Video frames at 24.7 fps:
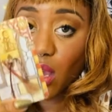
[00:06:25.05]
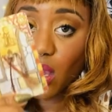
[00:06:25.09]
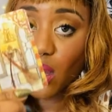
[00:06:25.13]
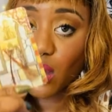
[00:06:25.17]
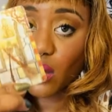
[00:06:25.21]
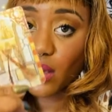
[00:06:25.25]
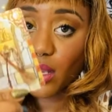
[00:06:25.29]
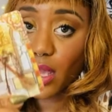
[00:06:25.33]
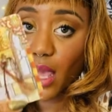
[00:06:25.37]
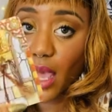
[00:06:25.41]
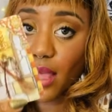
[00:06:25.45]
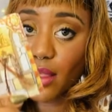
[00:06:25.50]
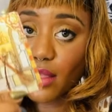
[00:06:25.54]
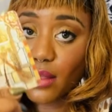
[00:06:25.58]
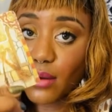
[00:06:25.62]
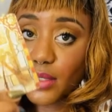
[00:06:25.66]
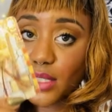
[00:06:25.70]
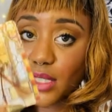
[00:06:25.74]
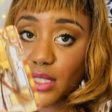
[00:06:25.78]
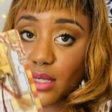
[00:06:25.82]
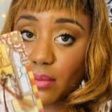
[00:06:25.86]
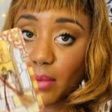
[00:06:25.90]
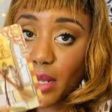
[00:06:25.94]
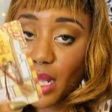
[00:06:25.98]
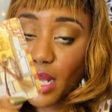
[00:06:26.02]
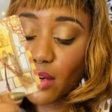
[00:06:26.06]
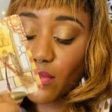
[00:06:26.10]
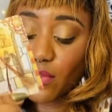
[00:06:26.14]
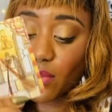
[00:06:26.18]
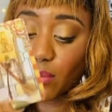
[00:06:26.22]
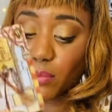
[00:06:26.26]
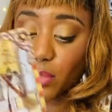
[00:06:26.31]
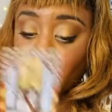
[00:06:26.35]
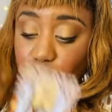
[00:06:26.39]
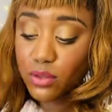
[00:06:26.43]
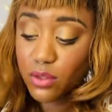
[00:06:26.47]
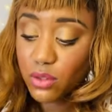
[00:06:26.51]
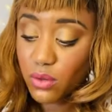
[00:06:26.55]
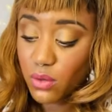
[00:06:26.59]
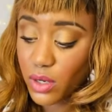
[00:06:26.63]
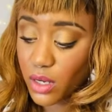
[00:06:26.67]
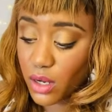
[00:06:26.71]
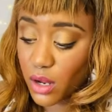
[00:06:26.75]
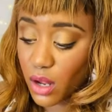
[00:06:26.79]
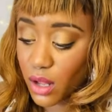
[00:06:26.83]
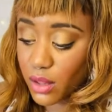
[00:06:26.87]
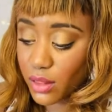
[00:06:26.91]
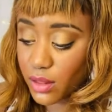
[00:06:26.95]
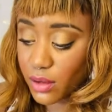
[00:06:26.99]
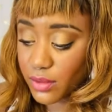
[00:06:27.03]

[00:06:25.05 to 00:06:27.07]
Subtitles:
Okay, there was some kind of abuse going on.